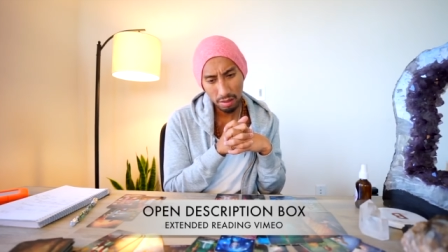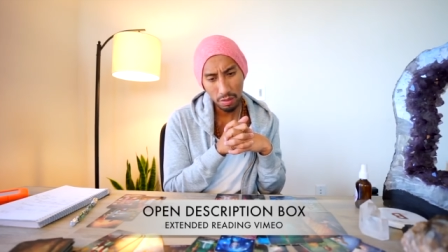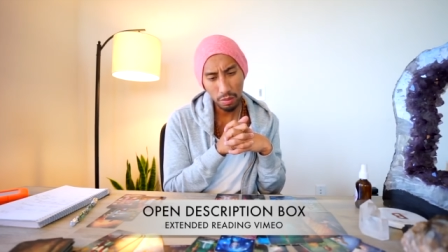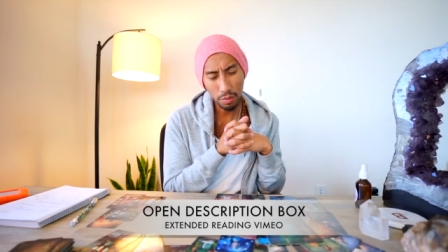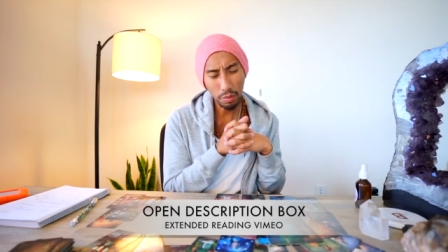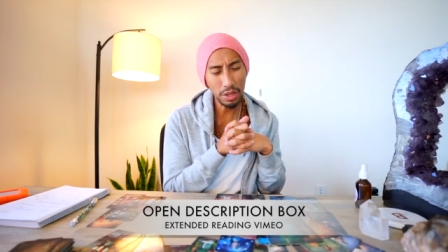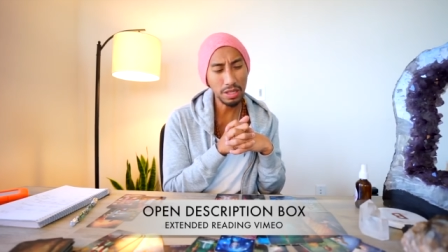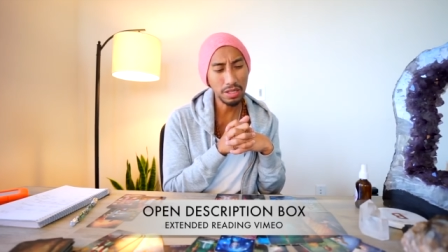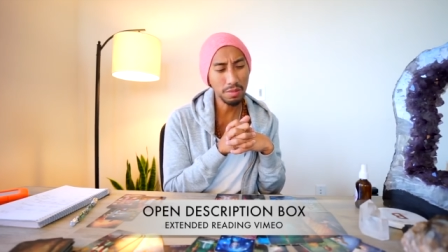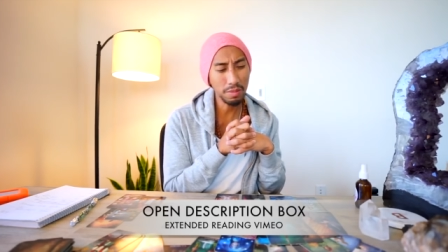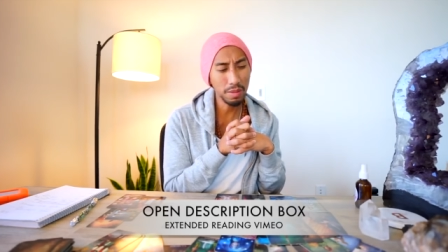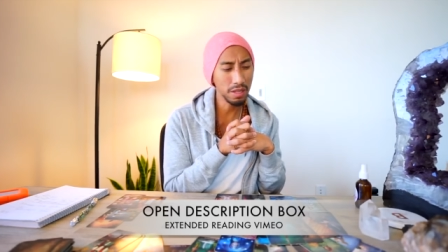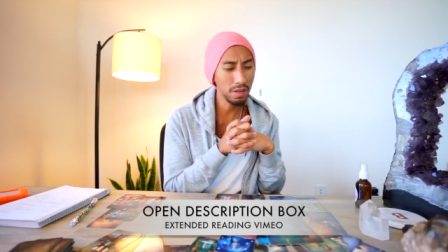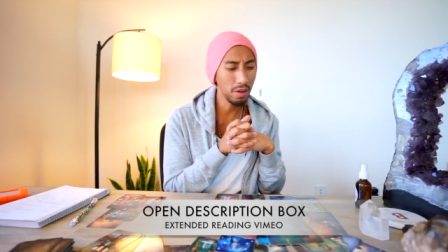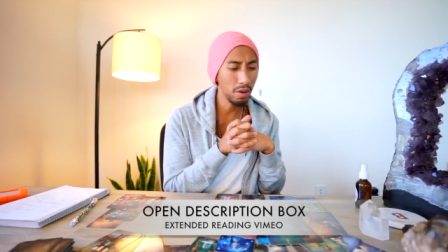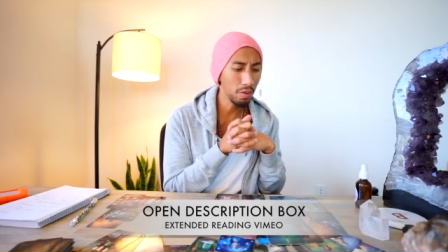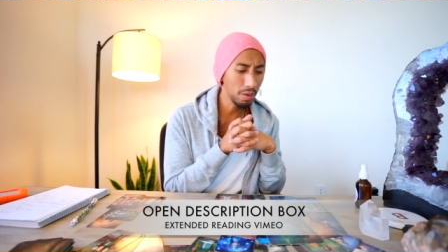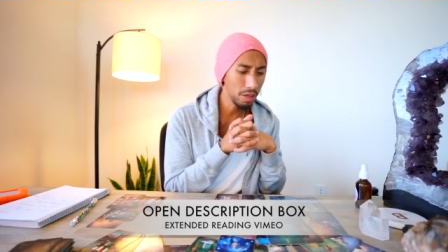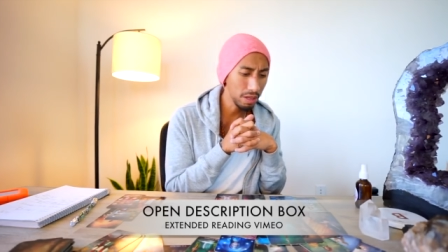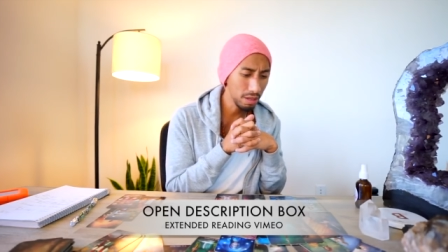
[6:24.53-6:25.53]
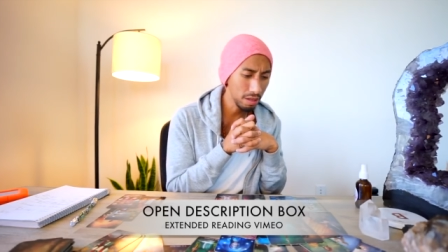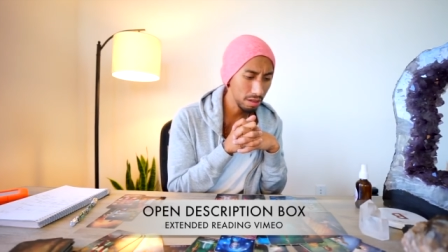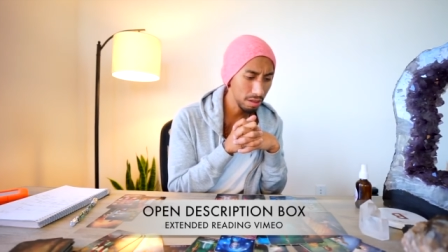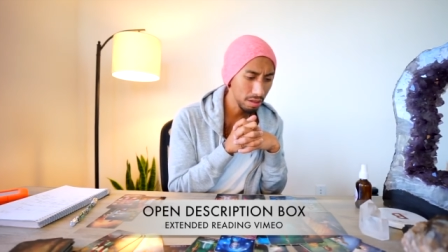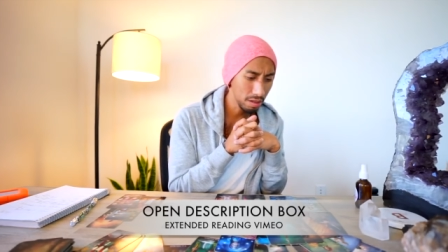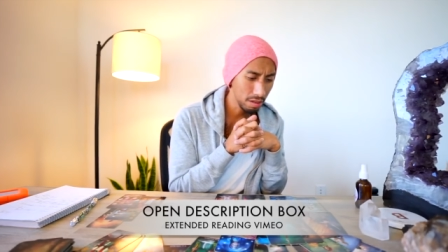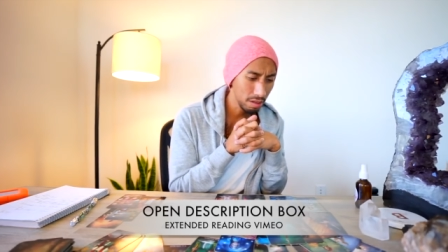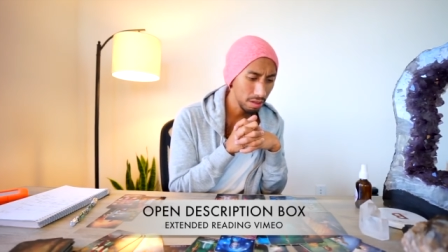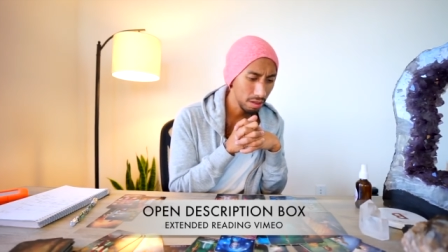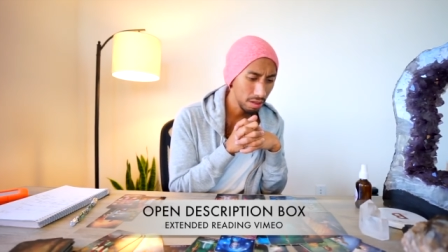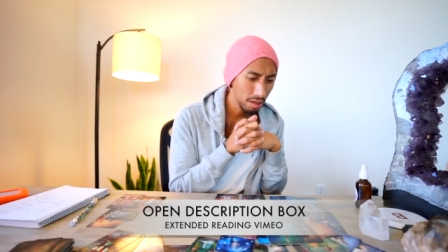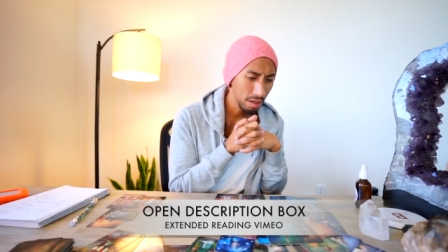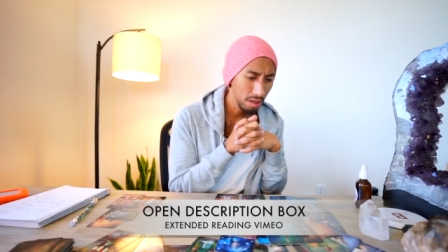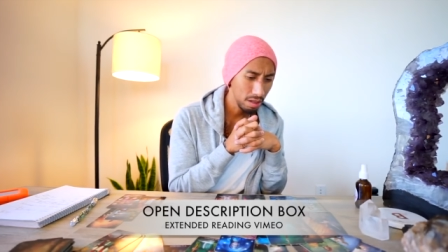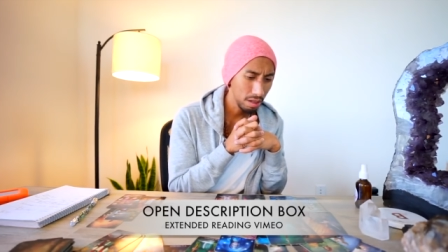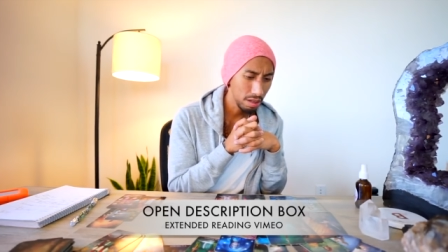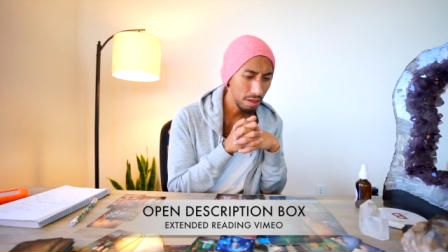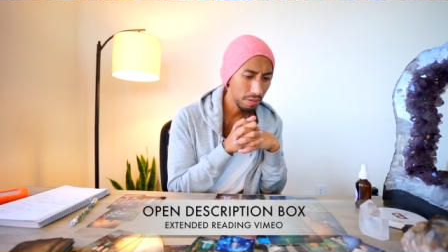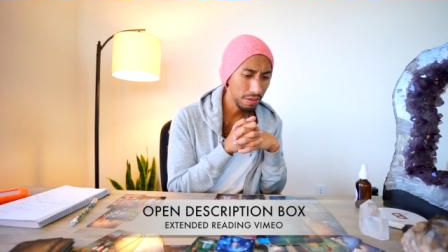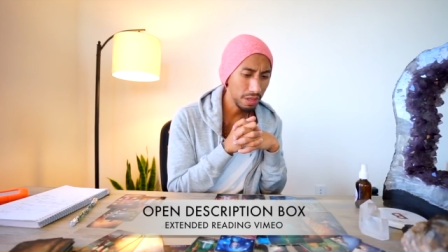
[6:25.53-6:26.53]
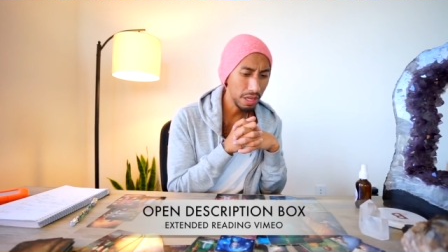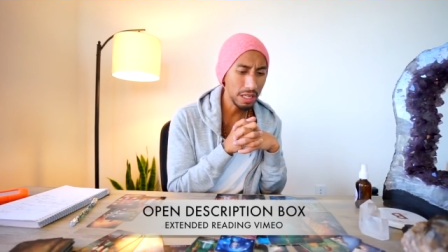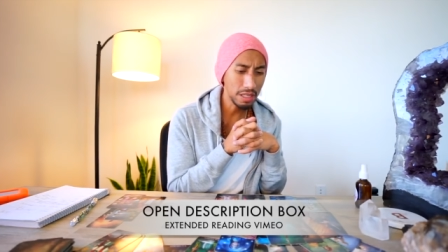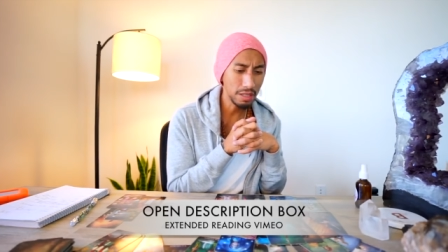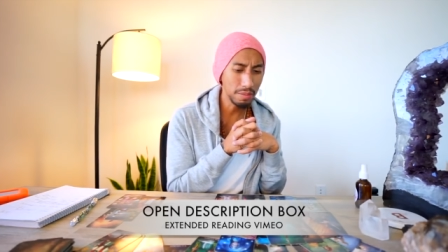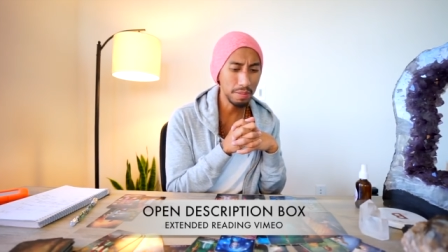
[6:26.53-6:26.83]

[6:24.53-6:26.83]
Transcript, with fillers: where it's been going if there has